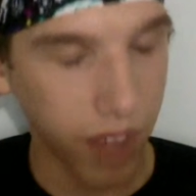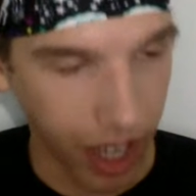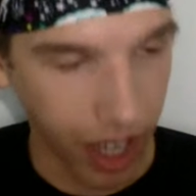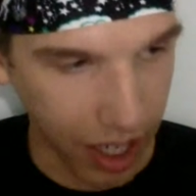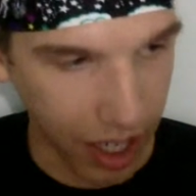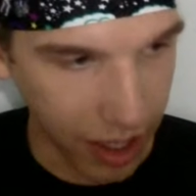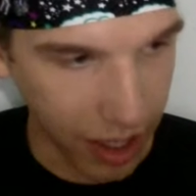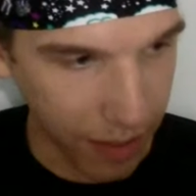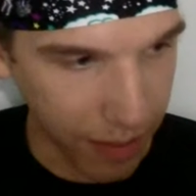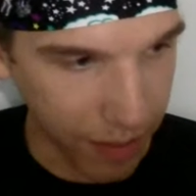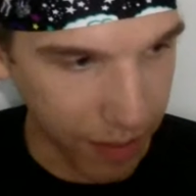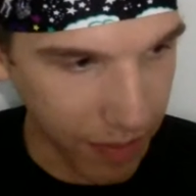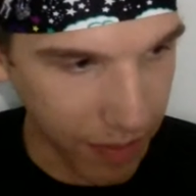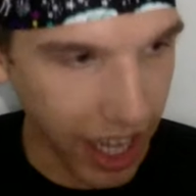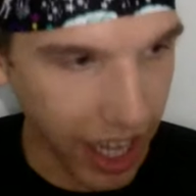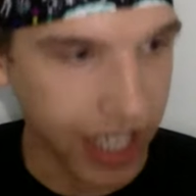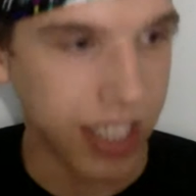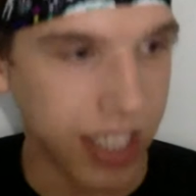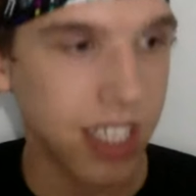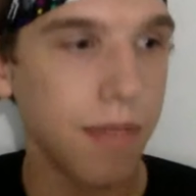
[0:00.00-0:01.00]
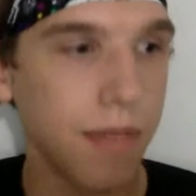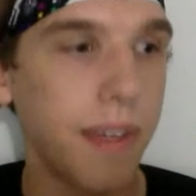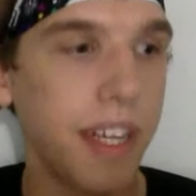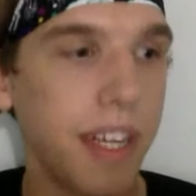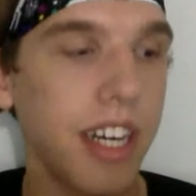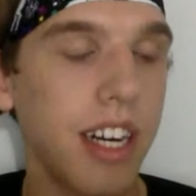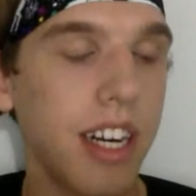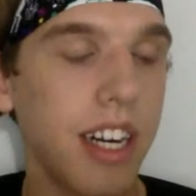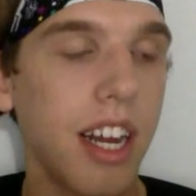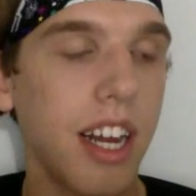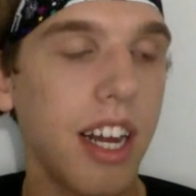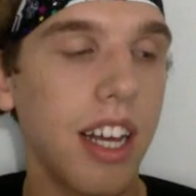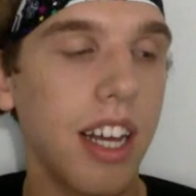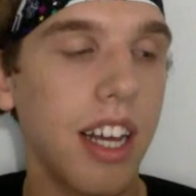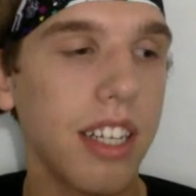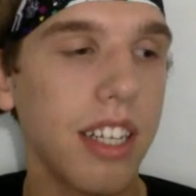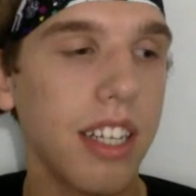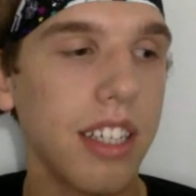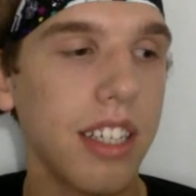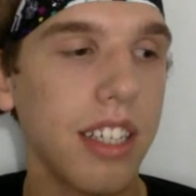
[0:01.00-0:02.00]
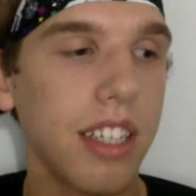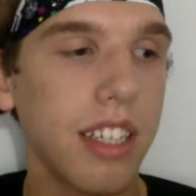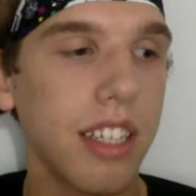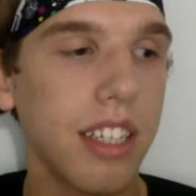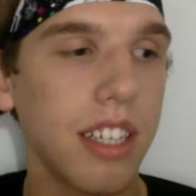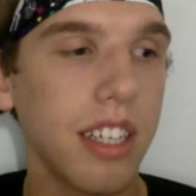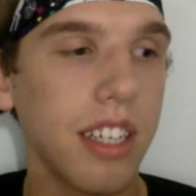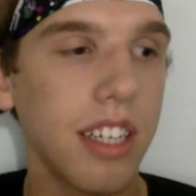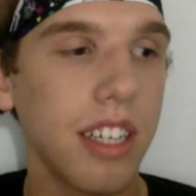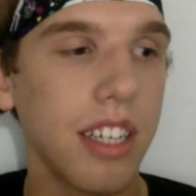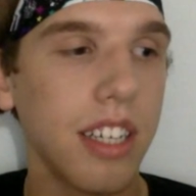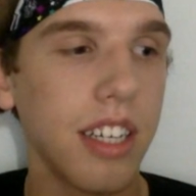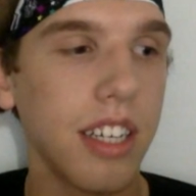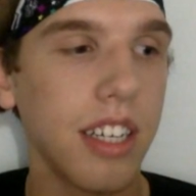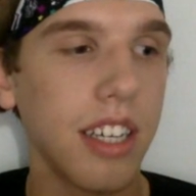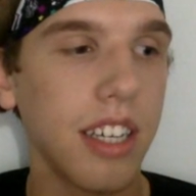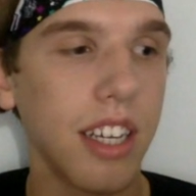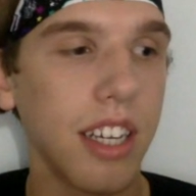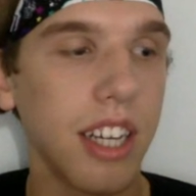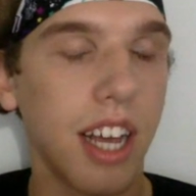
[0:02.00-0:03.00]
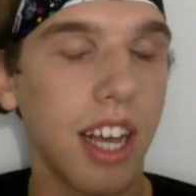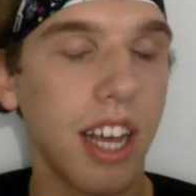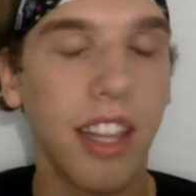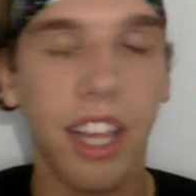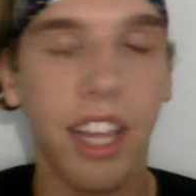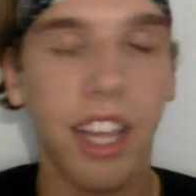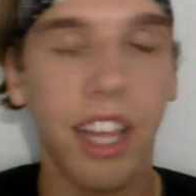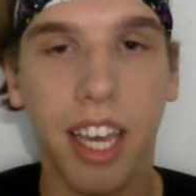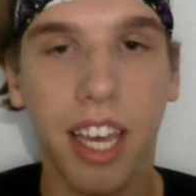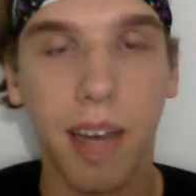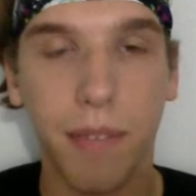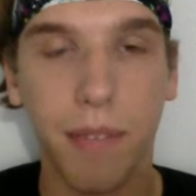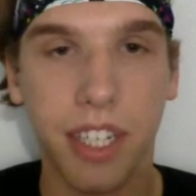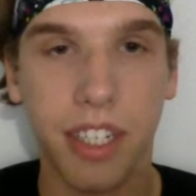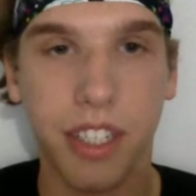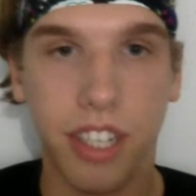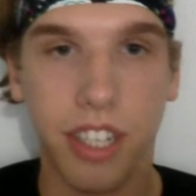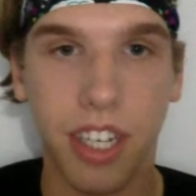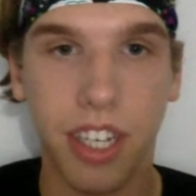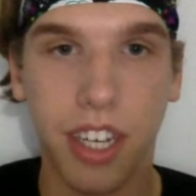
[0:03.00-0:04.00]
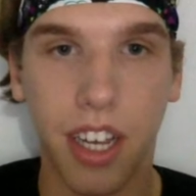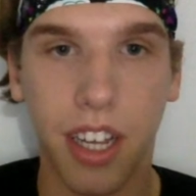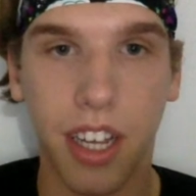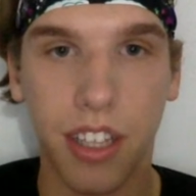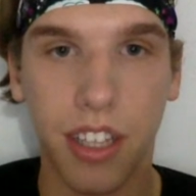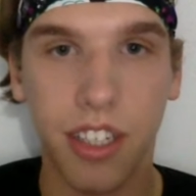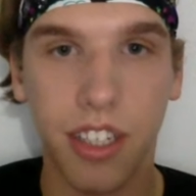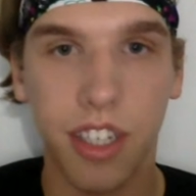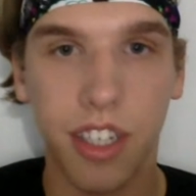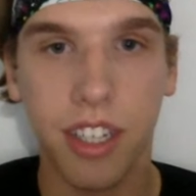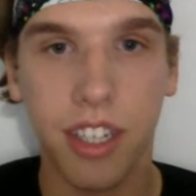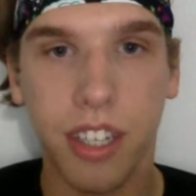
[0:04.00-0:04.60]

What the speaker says: I did appear on an online competition called